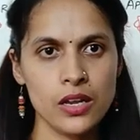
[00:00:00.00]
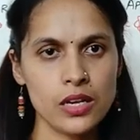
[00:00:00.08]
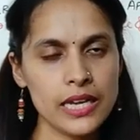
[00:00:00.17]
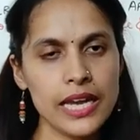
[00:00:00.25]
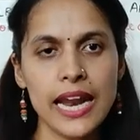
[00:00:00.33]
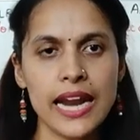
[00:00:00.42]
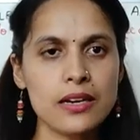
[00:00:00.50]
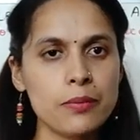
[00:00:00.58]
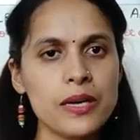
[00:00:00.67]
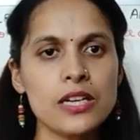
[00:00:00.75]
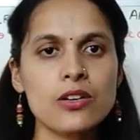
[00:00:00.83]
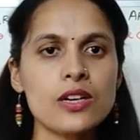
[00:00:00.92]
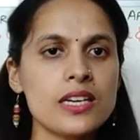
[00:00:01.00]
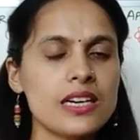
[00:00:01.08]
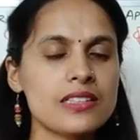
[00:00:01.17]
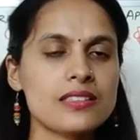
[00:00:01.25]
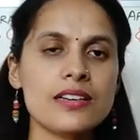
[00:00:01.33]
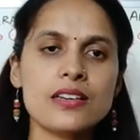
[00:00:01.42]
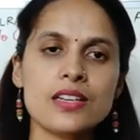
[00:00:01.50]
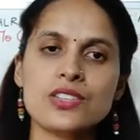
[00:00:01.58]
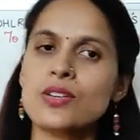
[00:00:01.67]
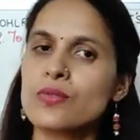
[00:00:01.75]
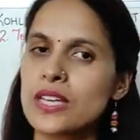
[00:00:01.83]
Clear? At a particular concentration